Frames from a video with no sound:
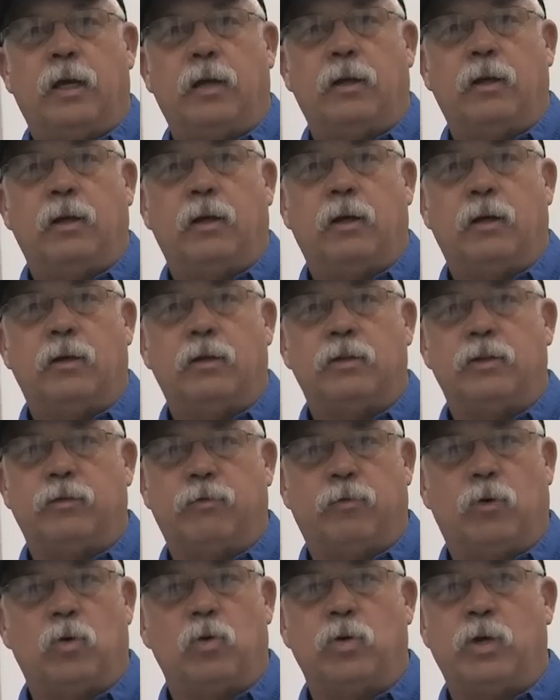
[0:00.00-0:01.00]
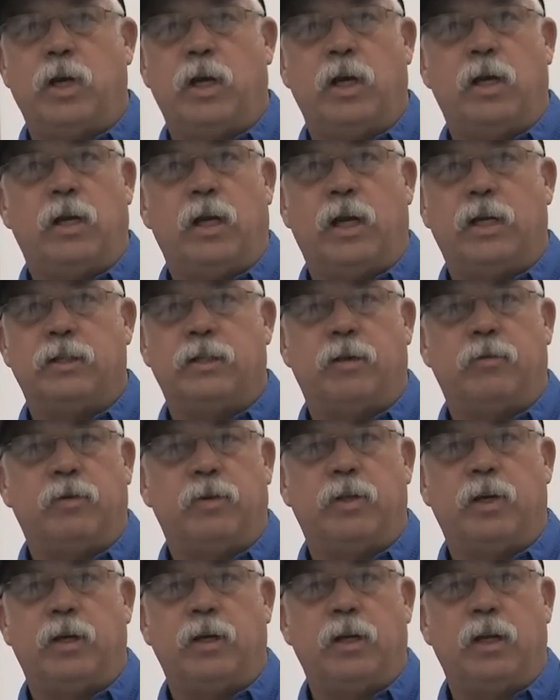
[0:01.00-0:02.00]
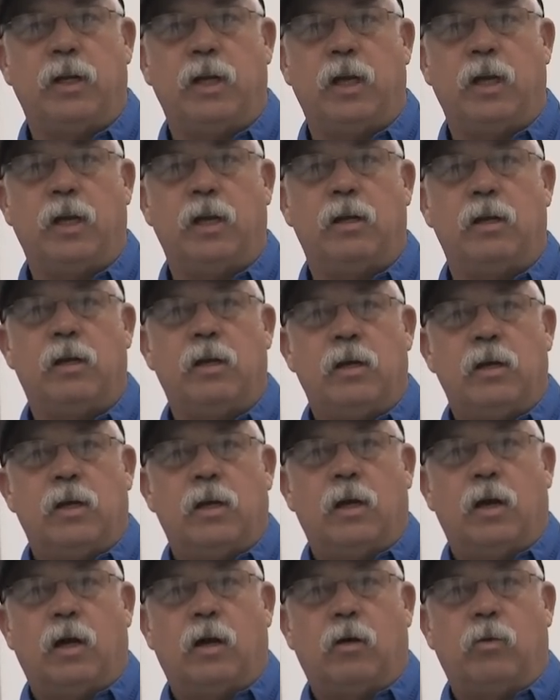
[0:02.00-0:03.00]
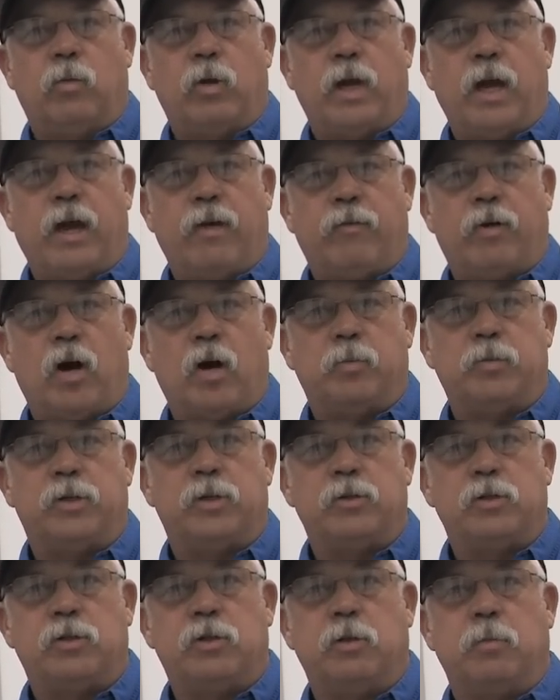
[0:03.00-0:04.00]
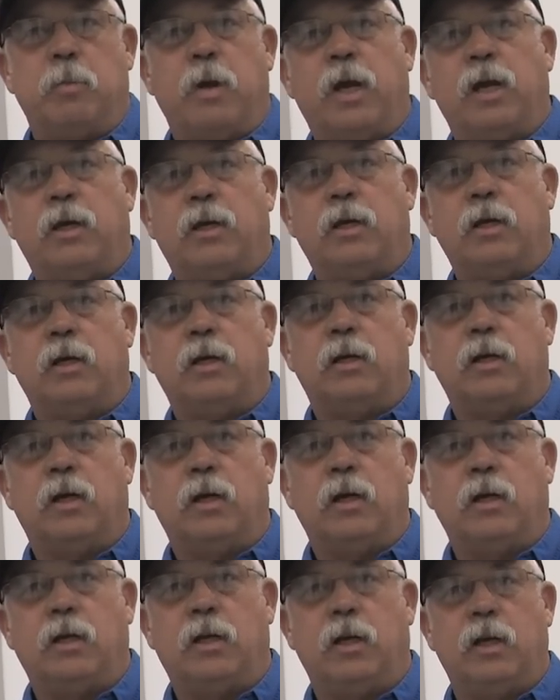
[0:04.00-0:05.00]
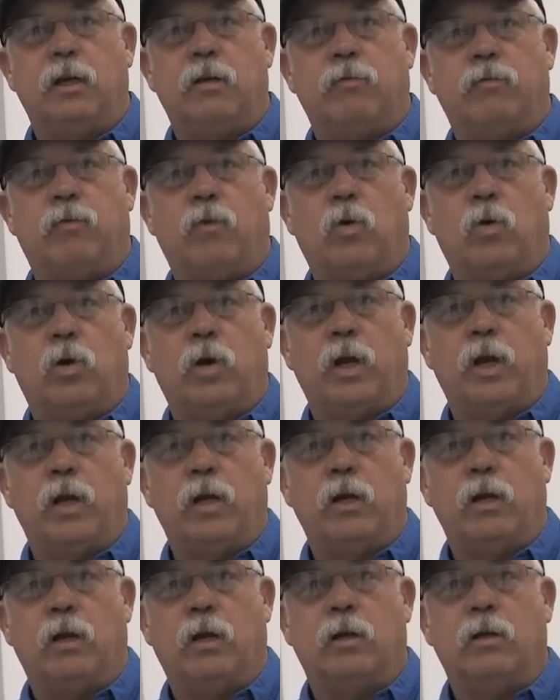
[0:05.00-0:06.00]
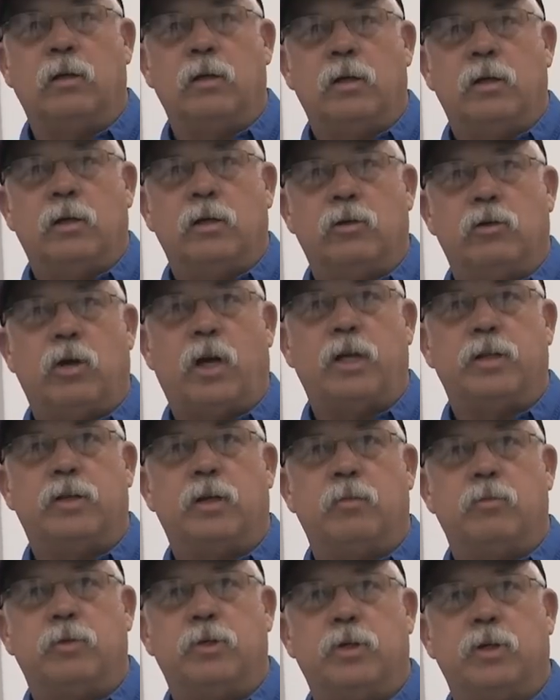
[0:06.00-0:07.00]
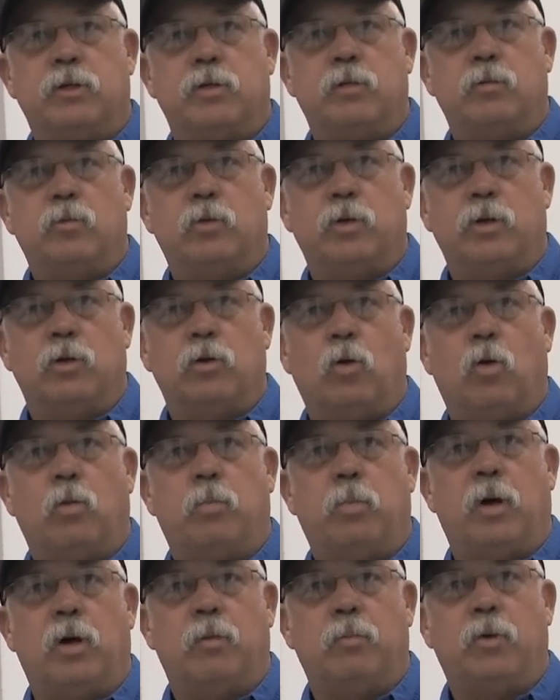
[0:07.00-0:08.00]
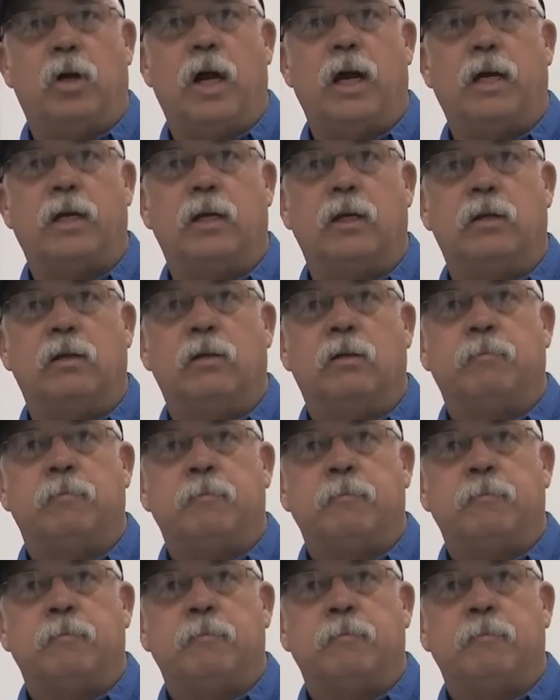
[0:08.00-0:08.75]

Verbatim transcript: And it's a full kit, has everything you need. we have options to make it a kit for a dry sump system with an oil pump bracket,